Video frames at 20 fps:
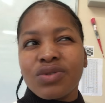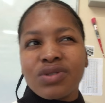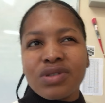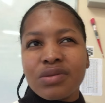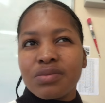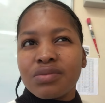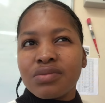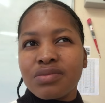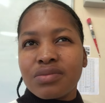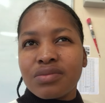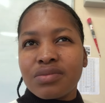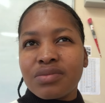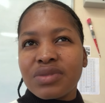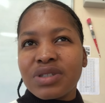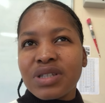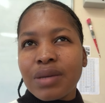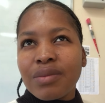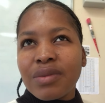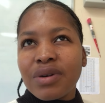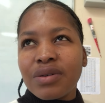autumn?
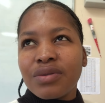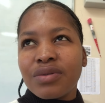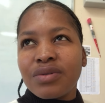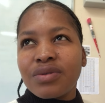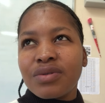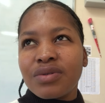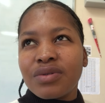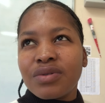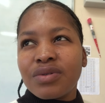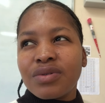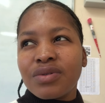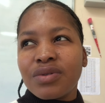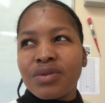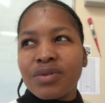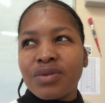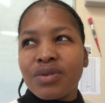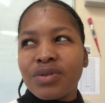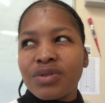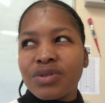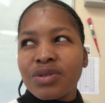
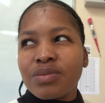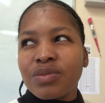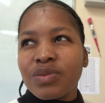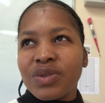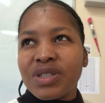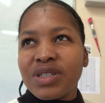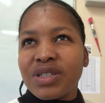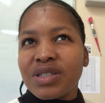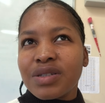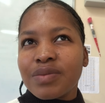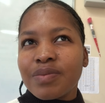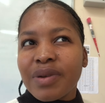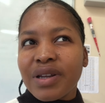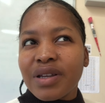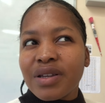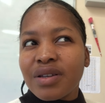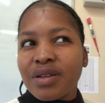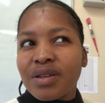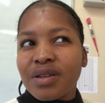autumn, winter, spring.